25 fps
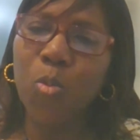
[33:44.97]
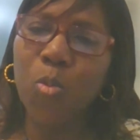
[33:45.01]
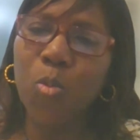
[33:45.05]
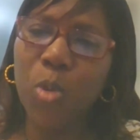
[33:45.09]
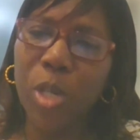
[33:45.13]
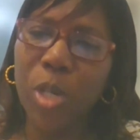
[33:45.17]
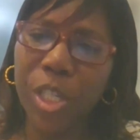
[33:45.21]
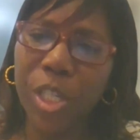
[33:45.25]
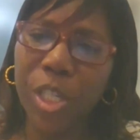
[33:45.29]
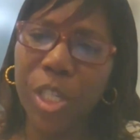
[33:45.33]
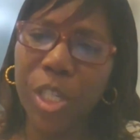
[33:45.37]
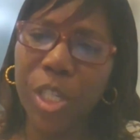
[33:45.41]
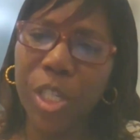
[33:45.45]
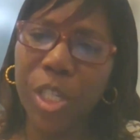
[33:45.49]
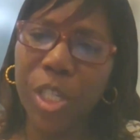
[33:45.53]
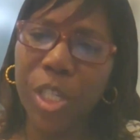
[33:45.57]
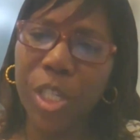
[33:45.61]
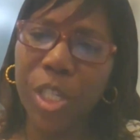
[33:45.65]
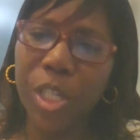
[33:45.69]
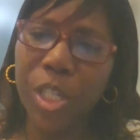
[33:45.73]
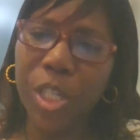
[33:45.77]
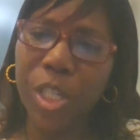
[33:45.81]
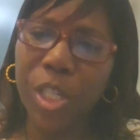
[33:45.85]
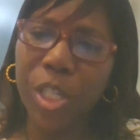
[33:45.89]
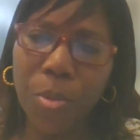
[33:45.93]
wish you
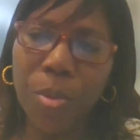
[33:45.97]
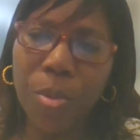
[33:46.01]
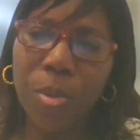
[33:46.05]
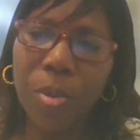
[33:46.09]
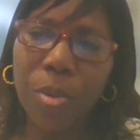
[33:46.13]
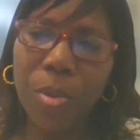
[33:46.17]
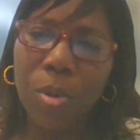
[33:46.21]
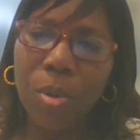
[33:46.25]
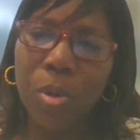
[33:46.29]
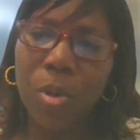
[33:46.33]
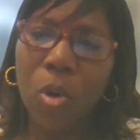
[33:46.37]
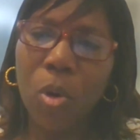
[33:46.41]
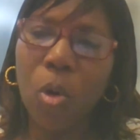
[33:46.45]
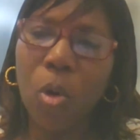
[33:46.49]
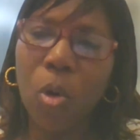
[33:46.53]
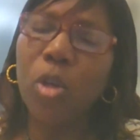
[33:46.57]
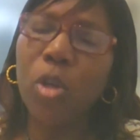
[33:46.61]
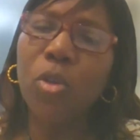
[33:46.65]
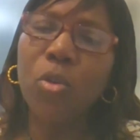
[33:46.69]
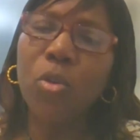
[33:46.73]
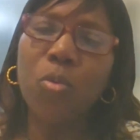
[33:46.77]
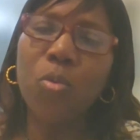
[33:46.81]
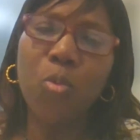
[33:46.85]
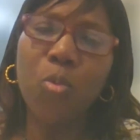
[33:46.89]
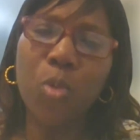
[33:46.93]
knew or
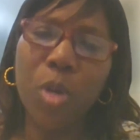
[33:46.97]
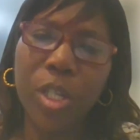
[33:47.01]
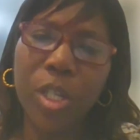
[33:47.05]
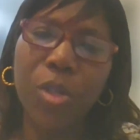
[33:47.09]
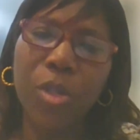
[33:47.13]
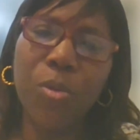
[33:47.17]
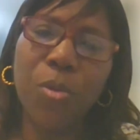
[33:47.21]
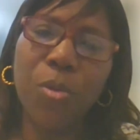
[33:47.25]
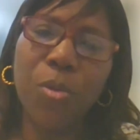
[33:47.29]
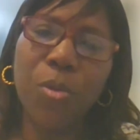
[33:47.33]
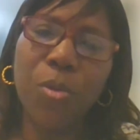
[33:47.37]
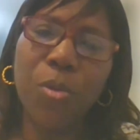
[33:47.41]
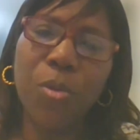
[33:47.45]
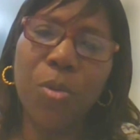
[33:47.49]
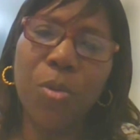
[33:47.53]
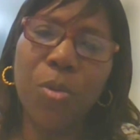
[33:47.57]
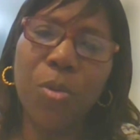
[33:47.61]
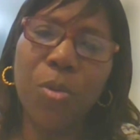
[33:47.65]
you wish you had